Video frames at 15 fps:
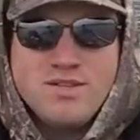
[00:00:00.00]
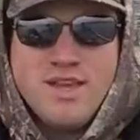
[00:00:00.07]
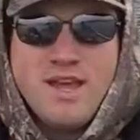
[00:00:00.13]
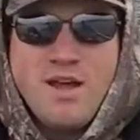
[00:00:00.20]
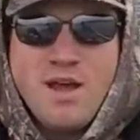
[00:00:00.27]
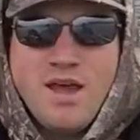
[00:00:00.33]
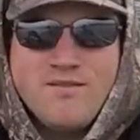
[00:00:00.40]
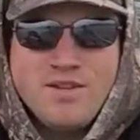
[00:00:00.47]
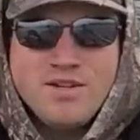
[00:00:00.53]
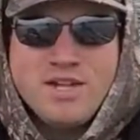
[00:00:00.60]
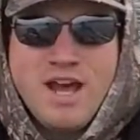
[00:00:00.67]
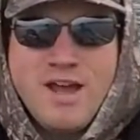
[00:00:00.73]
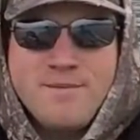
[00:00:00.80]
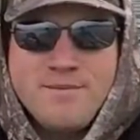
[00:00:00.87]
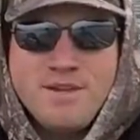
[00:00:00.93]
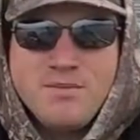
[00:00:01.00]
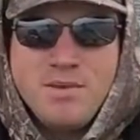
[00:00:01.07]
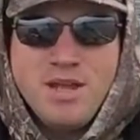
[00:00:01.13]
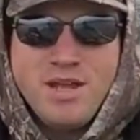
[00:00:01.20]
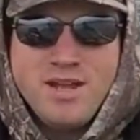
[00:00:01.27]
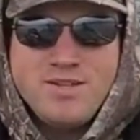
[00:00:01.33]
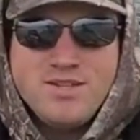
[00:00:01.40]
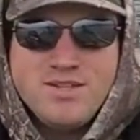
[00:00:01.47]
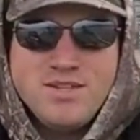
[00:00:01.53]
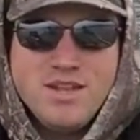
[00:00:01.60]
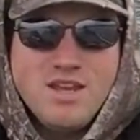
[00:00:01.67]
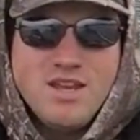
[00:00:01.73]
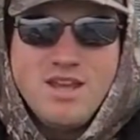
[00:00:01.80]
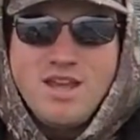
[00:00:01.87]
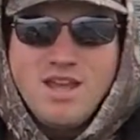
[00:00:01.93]
They all have their time and their place.
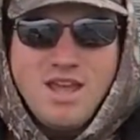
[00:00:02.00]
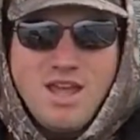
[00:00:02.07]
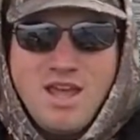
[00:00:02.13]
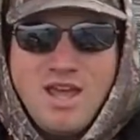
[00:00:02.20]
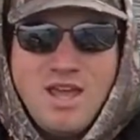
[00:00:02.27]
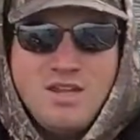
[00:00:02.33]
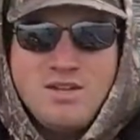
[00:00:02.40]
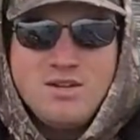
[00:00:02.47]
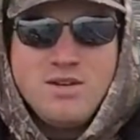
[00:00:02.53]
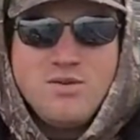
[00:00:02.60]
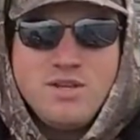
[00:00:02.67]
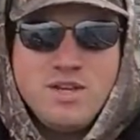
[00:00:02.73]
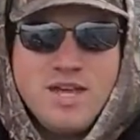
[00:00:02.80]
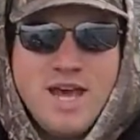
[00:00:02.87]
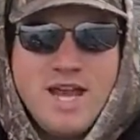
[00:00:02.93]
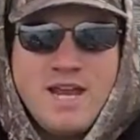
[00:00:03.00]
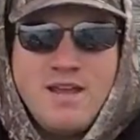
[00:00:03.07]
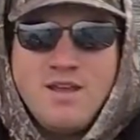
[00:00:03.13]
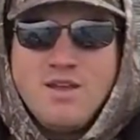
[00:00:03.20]
And you know, when you gotta,